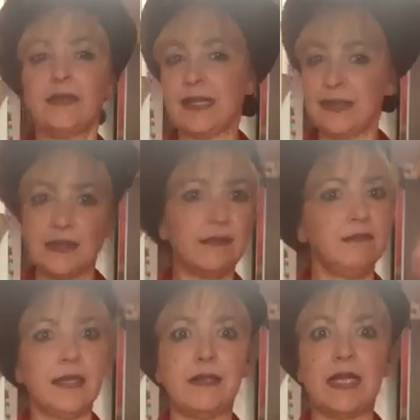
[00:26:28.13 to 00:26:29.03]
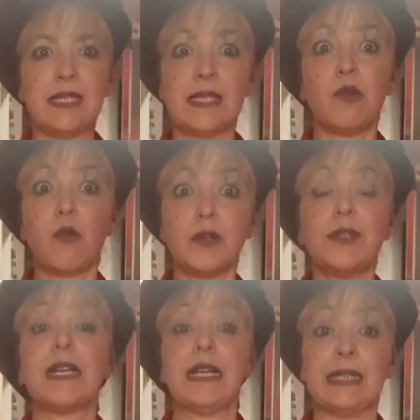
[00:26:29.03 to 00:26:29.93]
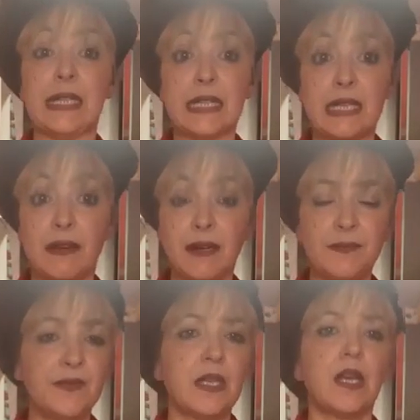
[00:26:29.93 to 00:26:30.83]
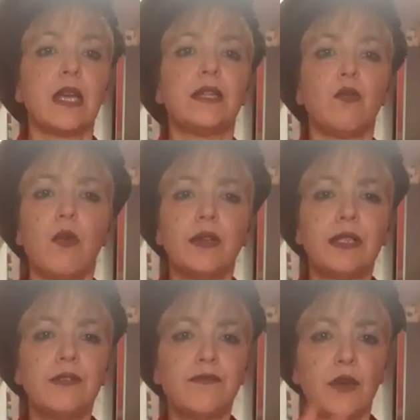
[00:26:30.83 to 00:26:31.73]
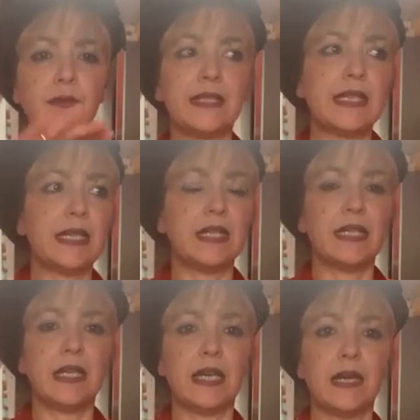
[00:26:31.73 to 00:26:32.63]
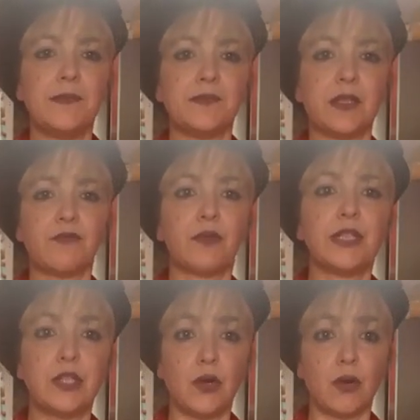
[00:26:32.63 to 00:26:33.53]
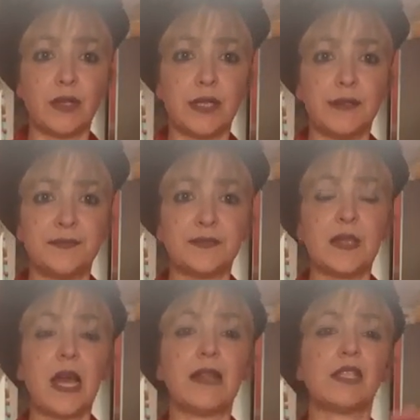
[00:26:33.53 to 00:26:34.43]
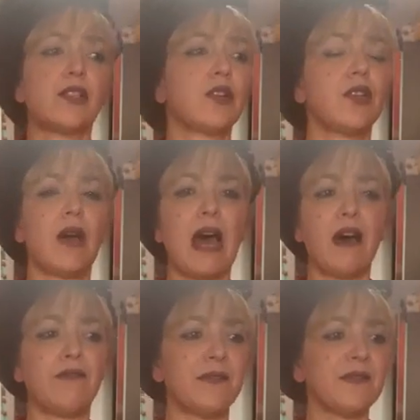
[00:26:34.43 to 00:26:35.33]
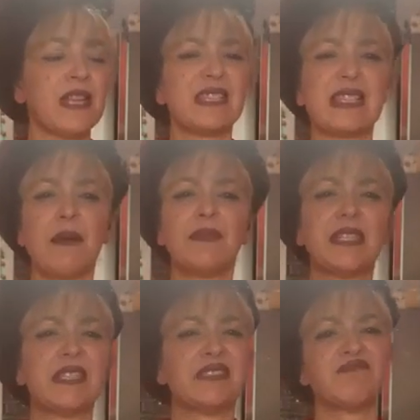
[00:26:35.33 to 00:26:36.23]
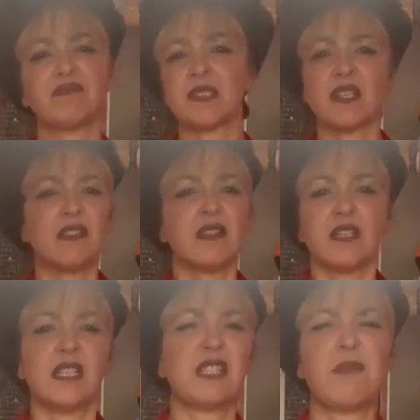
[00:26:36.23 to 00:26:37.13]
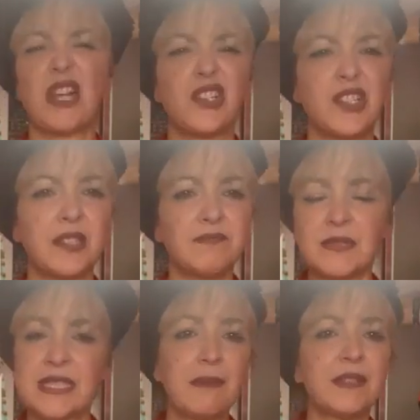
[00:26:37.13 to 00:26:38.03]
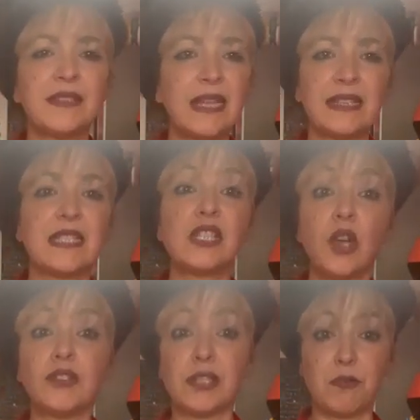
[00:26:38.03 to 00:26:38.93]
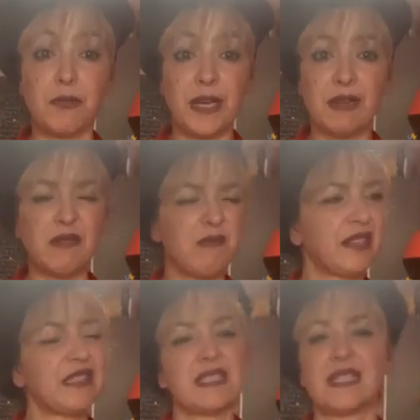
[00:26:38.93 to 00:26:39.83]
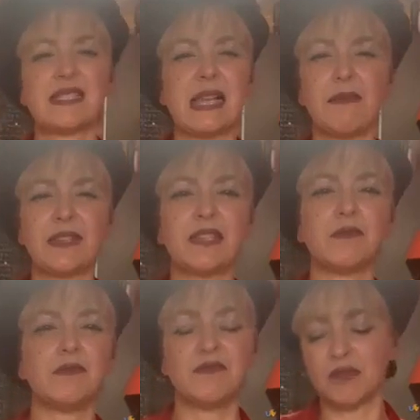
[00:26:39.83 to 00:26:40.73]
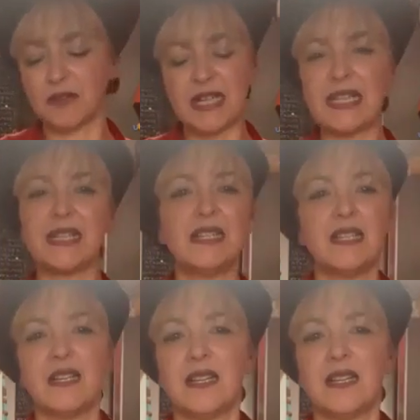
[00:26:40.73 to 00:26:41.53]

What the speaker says: that there is the water in the liqueur, the water from the yolk, and so you have something smashing, something that is not a cream but is something really